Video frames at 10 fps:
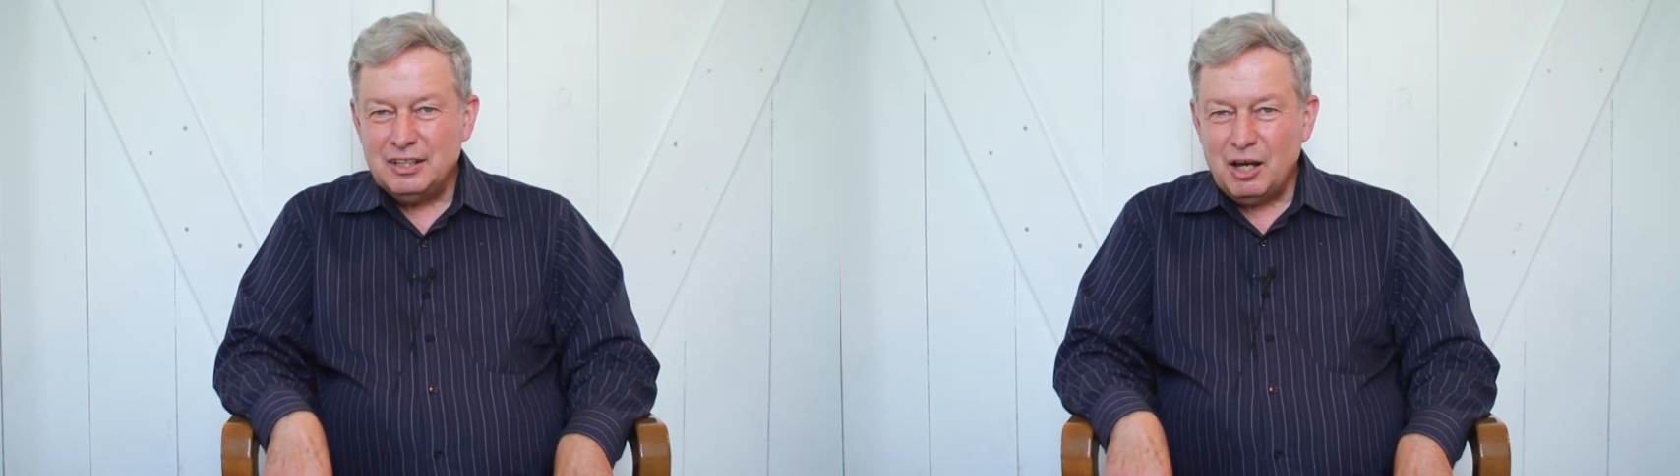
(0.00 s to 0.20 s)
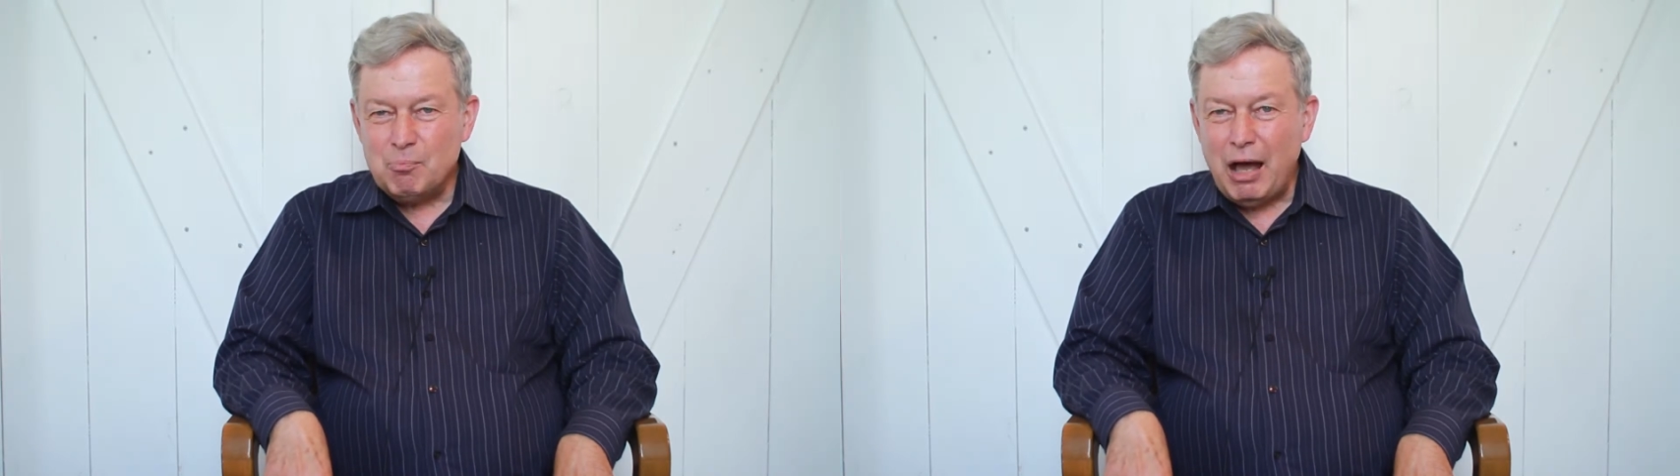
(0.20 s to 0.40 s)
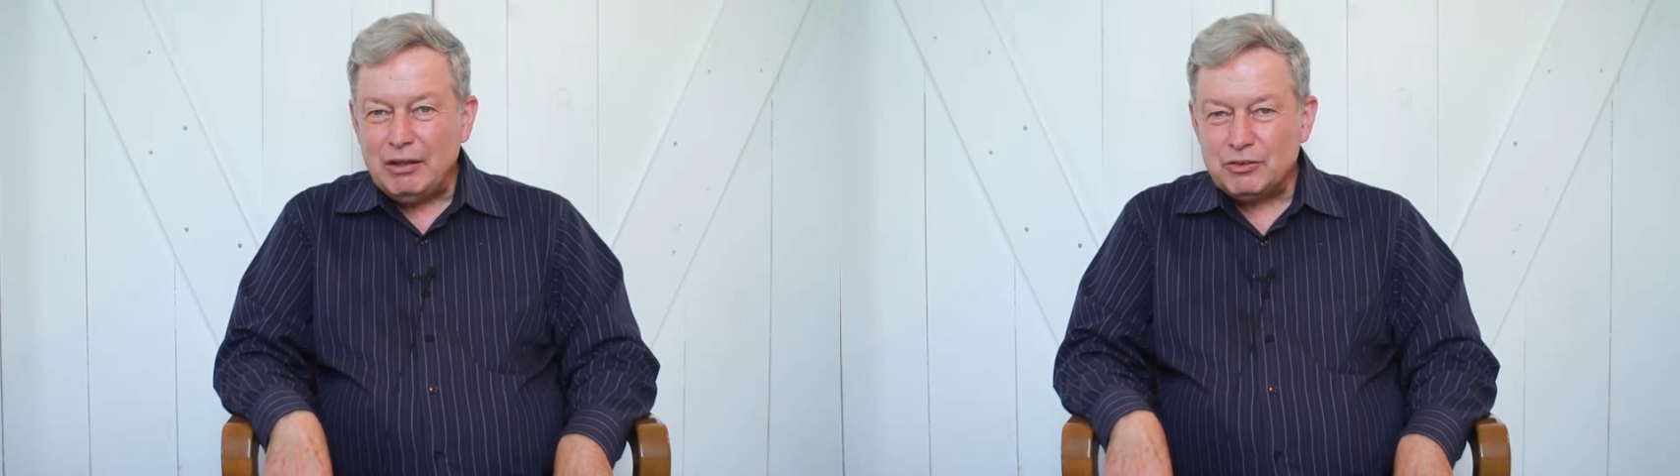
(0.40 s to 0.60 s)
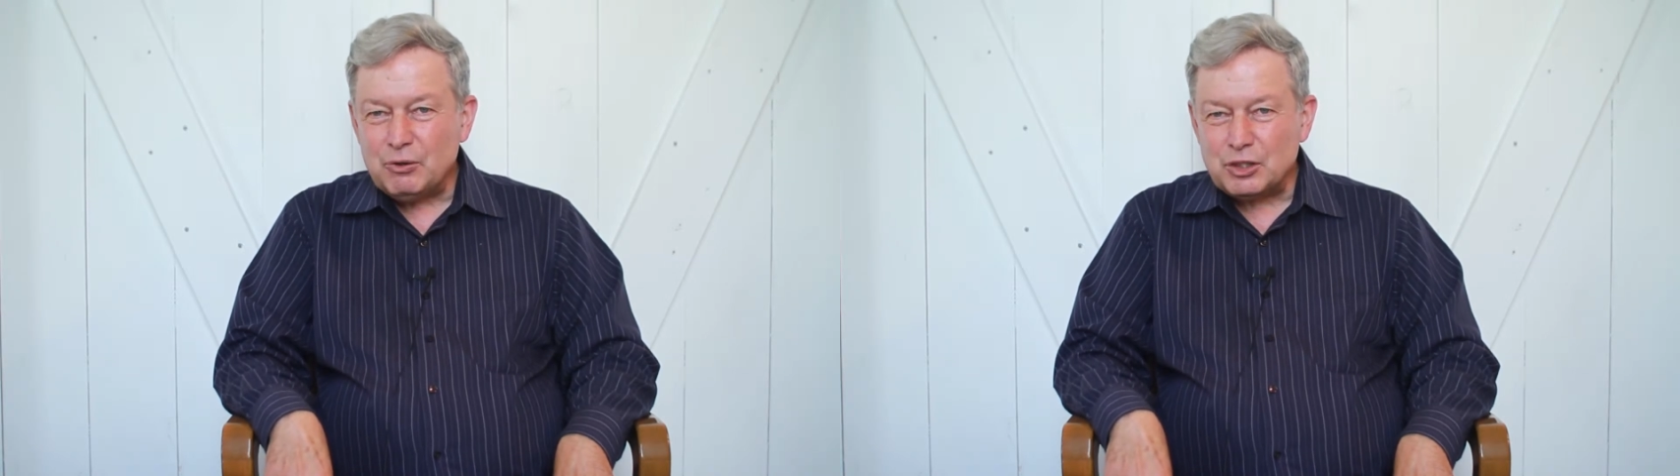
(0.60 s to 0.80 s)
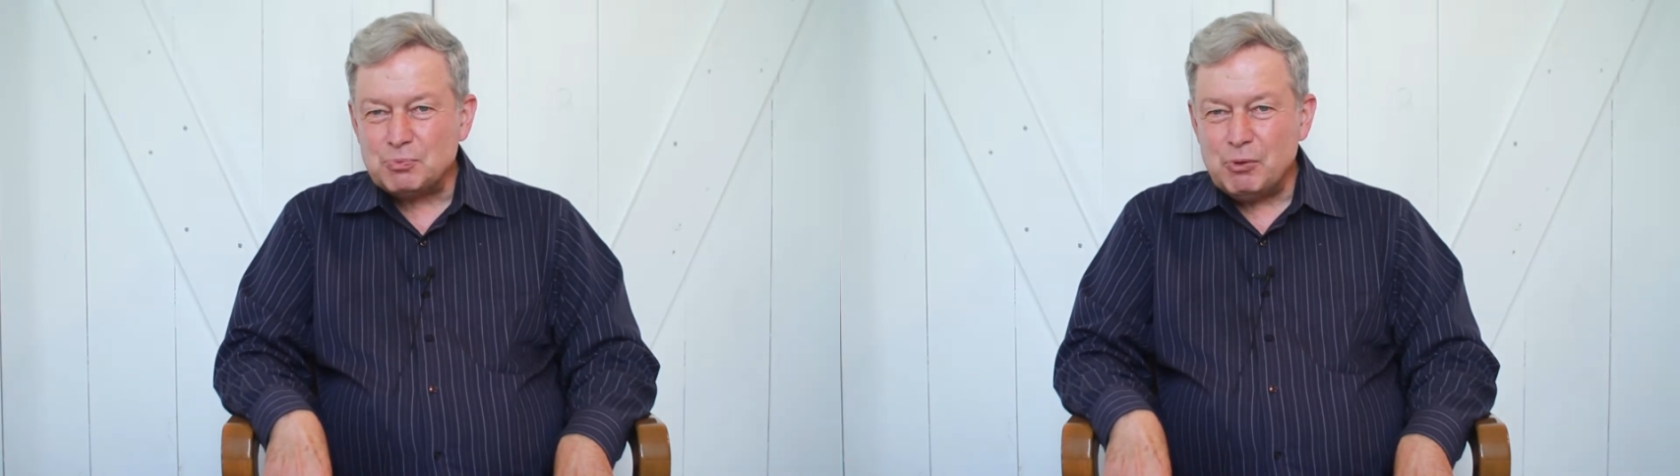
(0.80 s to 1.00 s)
about
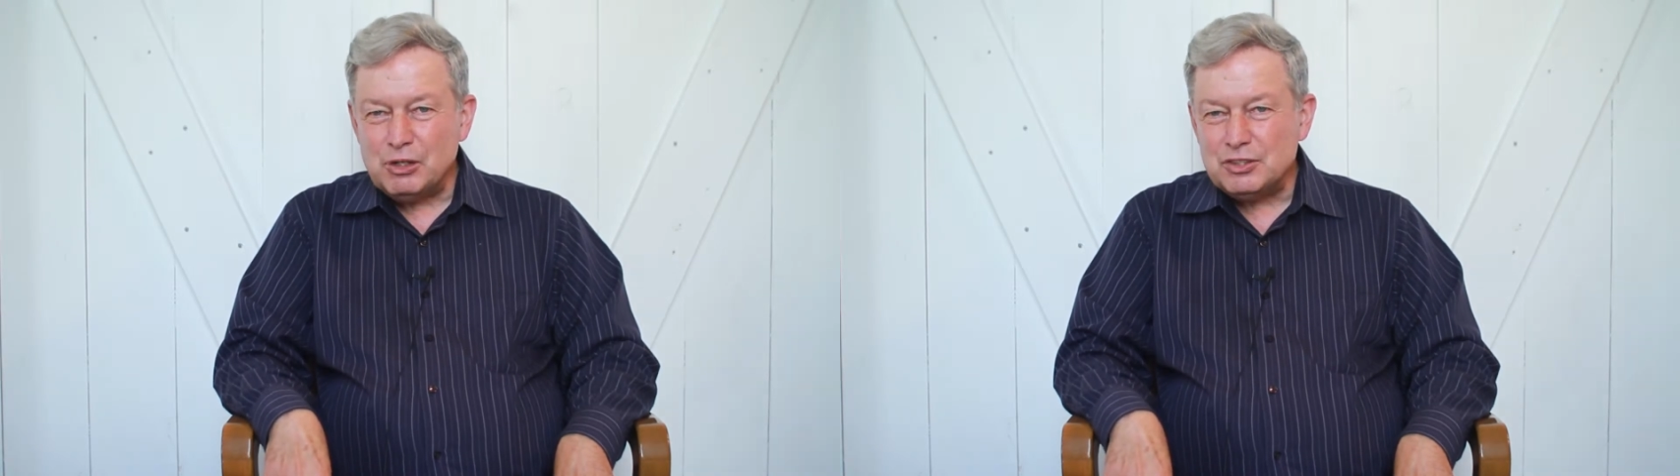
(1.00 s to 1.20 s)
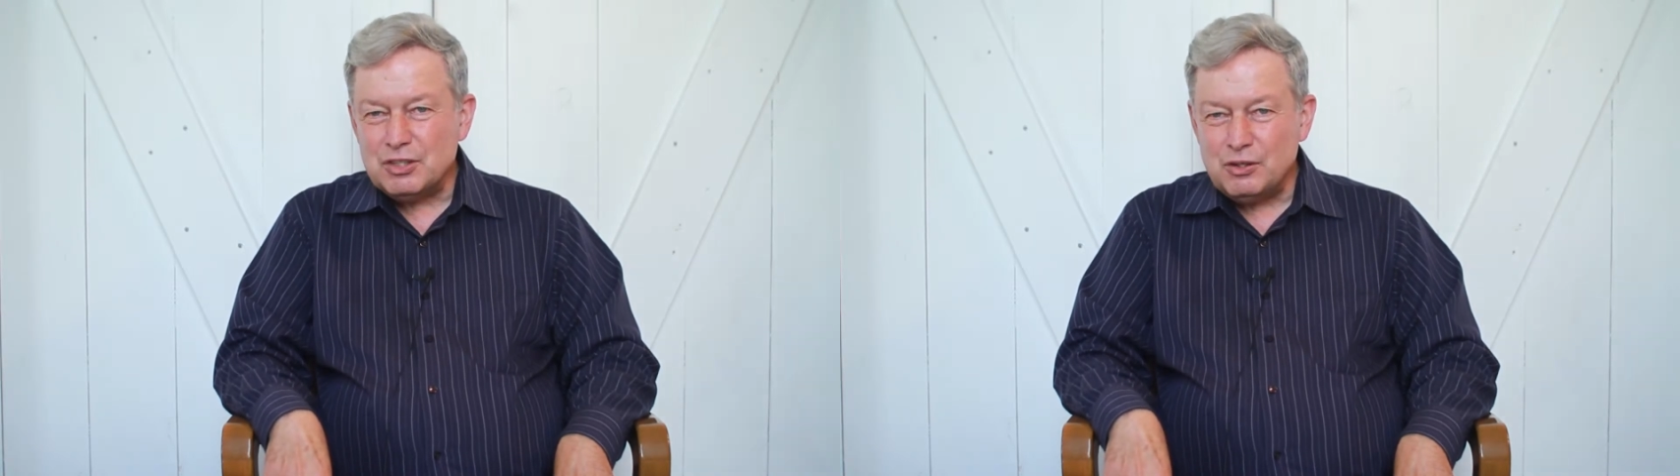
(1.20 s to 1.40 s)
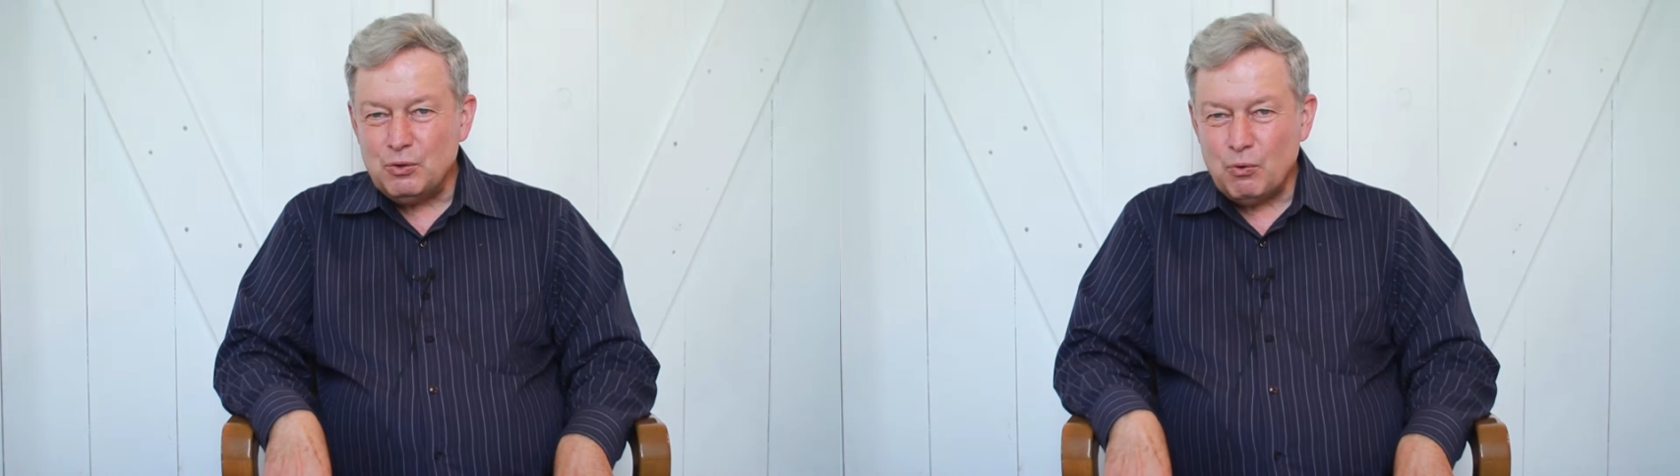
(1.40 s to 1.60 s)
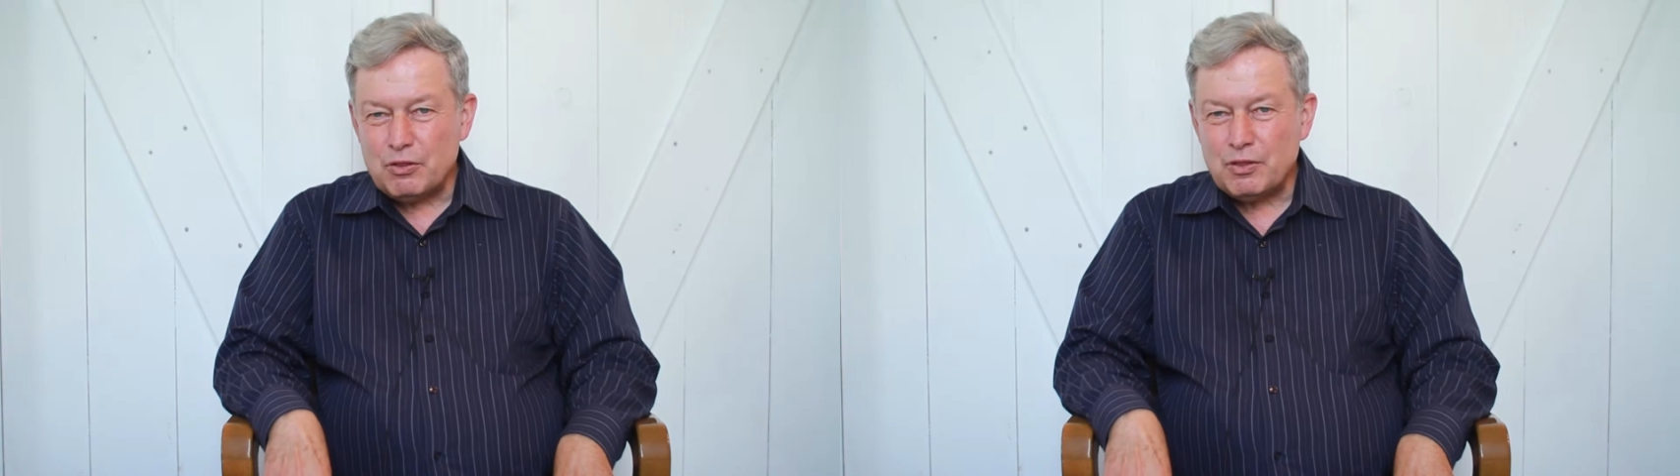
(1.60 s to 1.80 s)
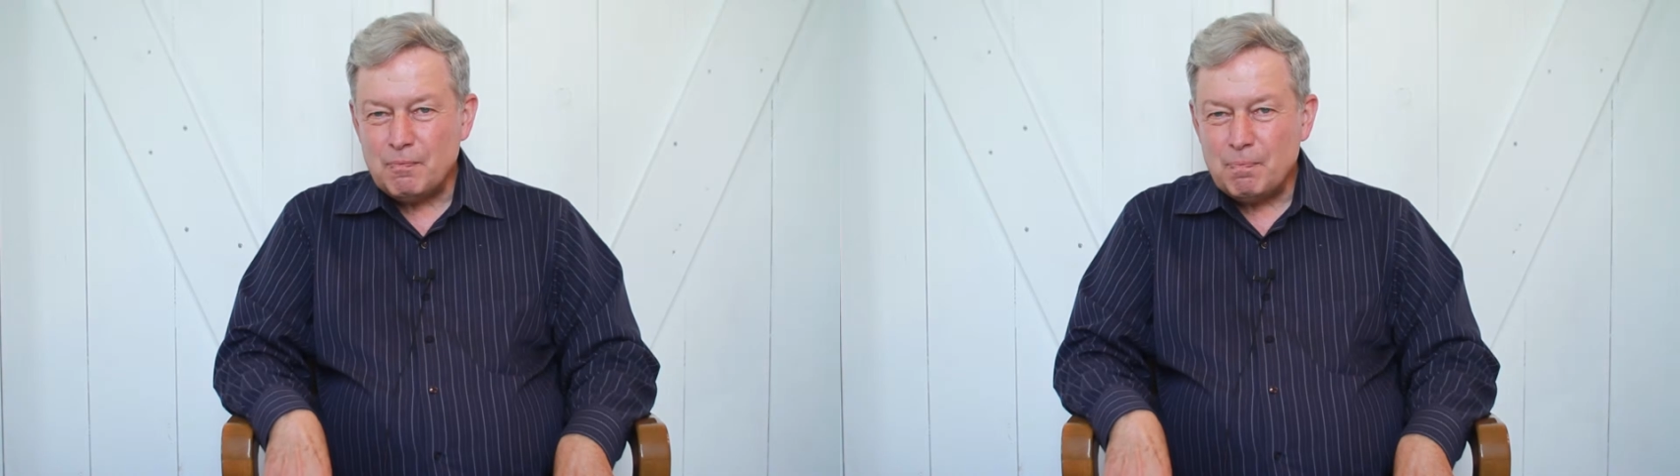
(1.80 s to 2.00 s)
their experience in the North.